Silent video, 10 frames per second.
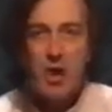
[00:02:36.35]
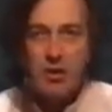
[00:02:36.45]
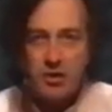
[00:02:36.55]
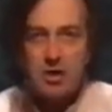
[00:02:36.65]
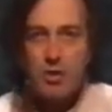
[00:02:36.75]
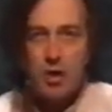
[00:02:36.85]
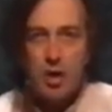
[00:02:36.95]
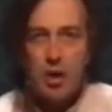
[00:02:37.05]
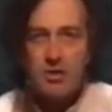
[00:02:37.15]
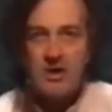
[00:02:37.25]
The new
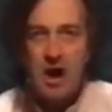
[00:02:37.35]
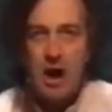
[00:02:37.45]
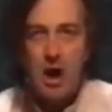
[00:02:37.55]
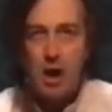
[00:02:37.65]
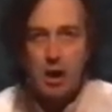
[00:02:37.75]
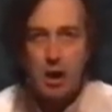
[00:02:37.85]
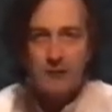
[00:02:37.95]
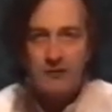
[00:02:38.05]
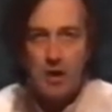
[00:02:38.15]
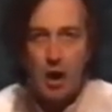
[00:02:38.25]
laws are
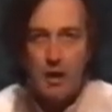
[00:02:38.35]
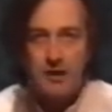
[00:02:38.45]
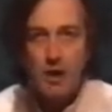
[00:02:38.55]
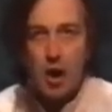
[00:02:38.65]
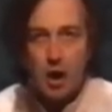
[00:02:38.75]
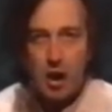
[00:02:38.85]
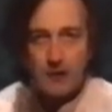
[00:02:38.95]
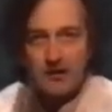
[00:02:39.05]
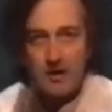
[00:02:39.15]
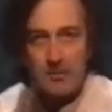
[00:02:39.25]
love God
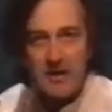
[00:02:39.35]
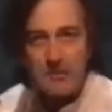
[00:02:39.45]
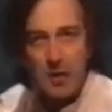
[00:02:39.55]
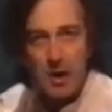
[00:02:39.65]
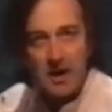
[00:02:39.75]
love other people,